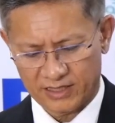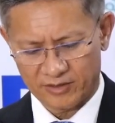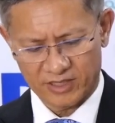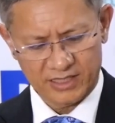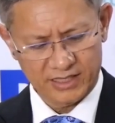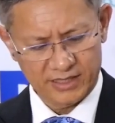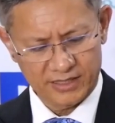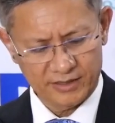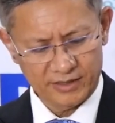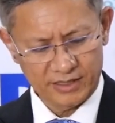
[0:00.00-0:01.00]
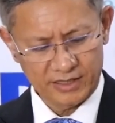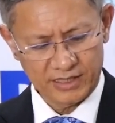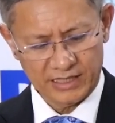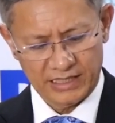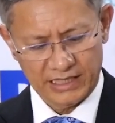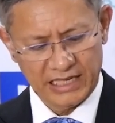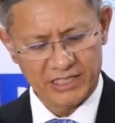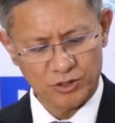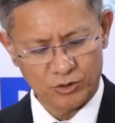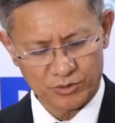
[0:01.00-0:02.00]
Tarvata
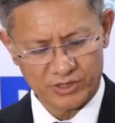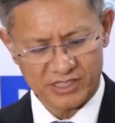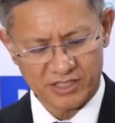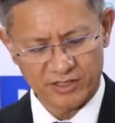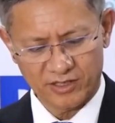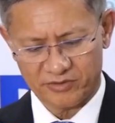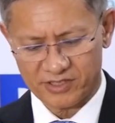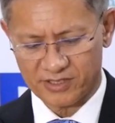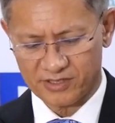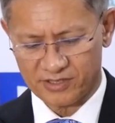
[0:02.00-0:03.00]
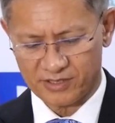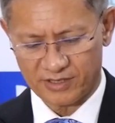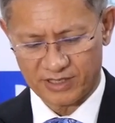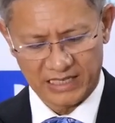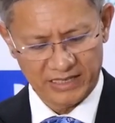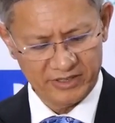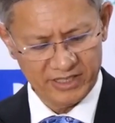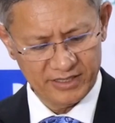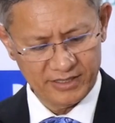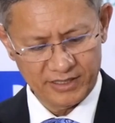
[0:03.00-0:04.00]
ATO Treasury Officers
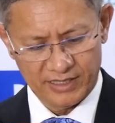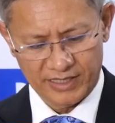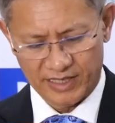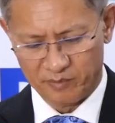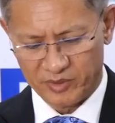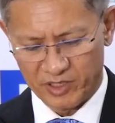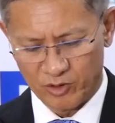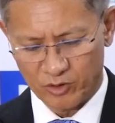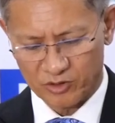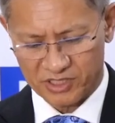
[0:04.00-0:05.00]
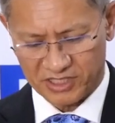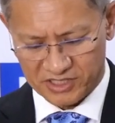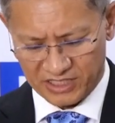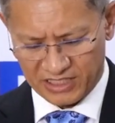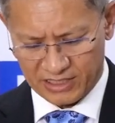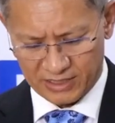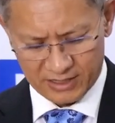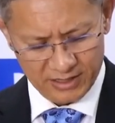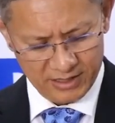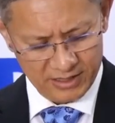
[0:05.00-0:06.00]
11, MPDO 16.
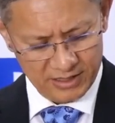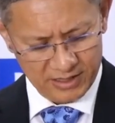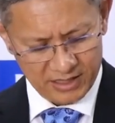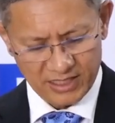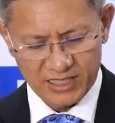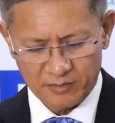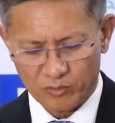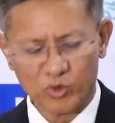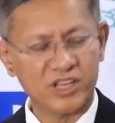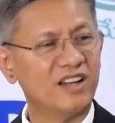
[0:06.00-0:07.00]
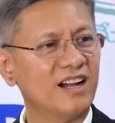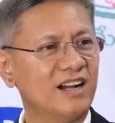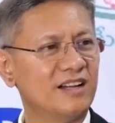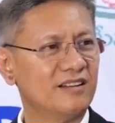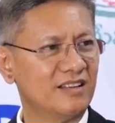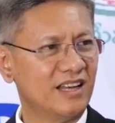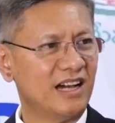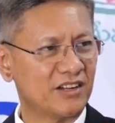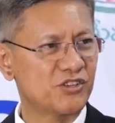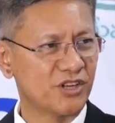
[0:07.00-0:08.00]
Idi Mukhyenga
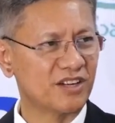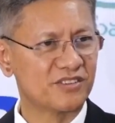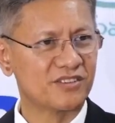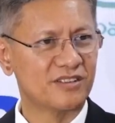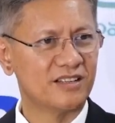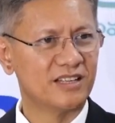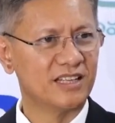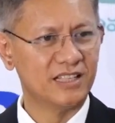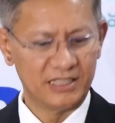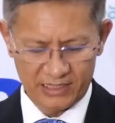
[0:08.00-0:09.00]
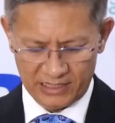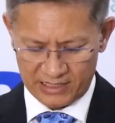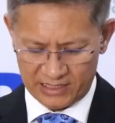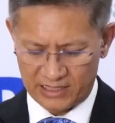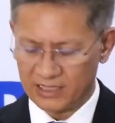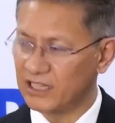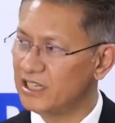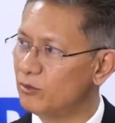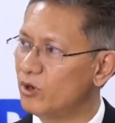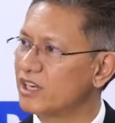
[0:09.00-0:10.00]
large chunks.
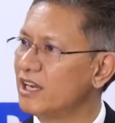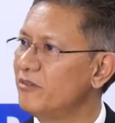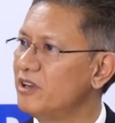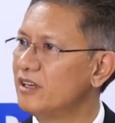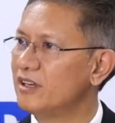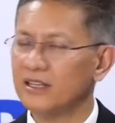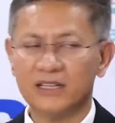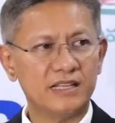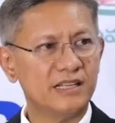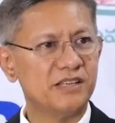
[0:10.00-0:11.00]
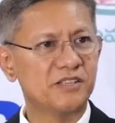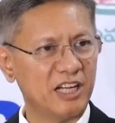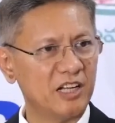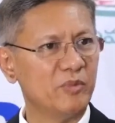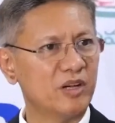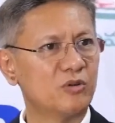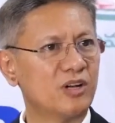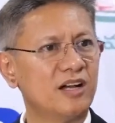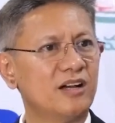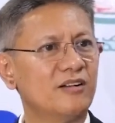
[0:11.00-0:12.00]
E 111. This statement
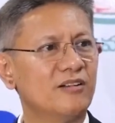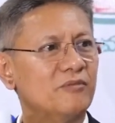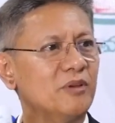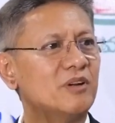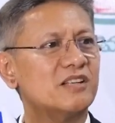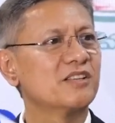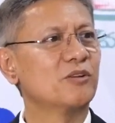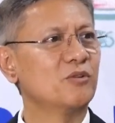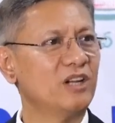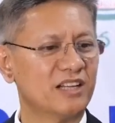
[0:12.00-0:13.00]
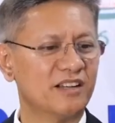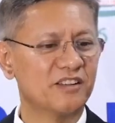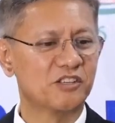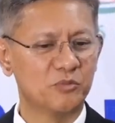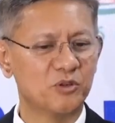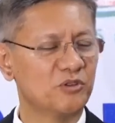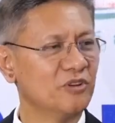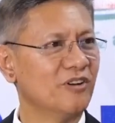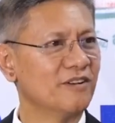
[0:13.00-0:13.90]
kuda we will circulate and distribute to you